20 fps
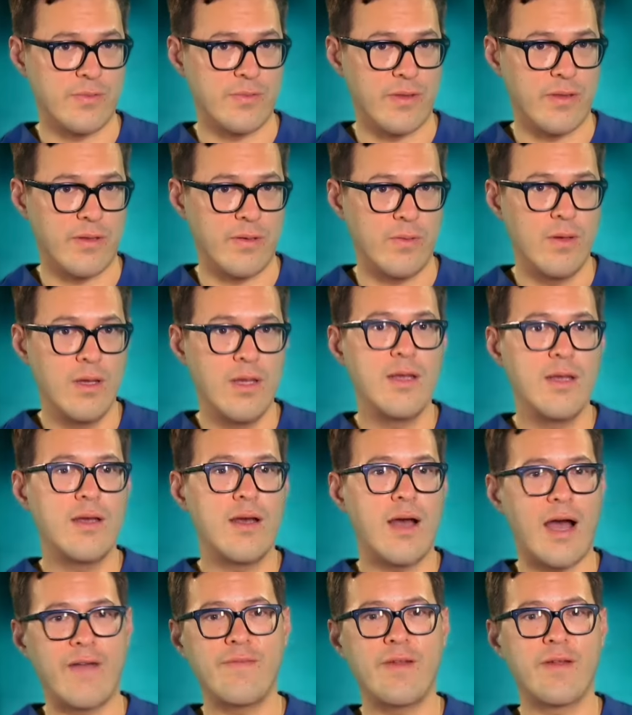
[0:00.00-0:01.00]
with you,
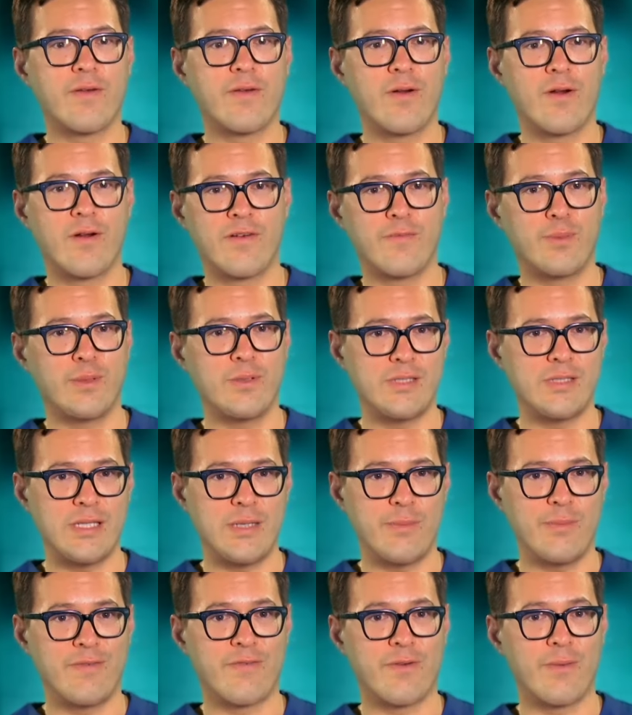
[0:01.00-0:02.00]
I've never heard of blue
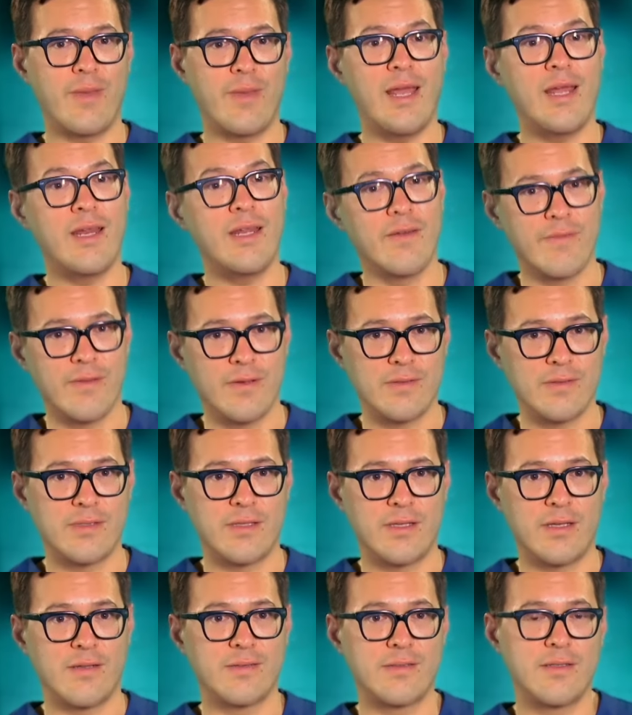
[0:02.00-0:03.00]
semen from any of those
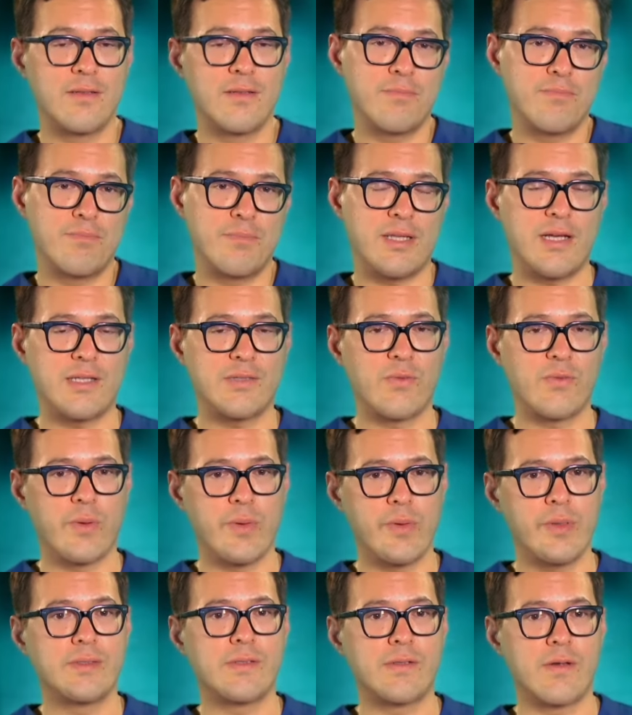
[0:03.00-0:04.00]
things, but that's where
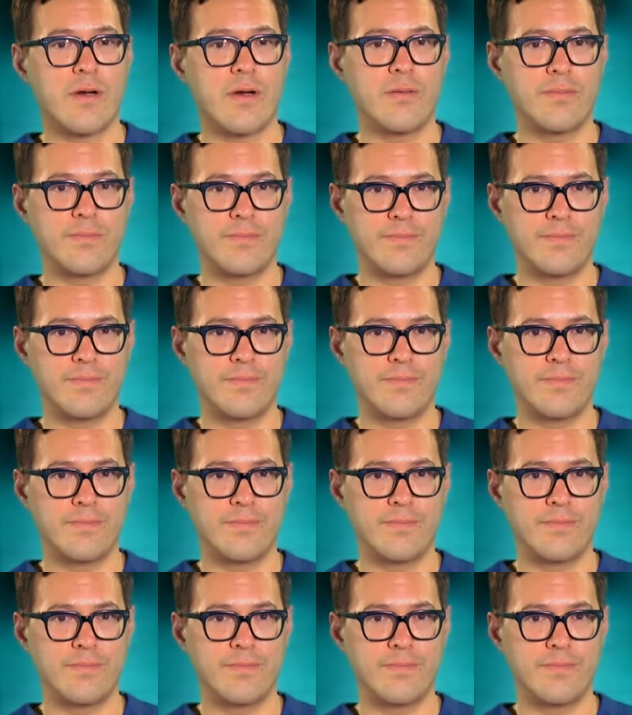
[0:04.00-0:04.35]
we would start.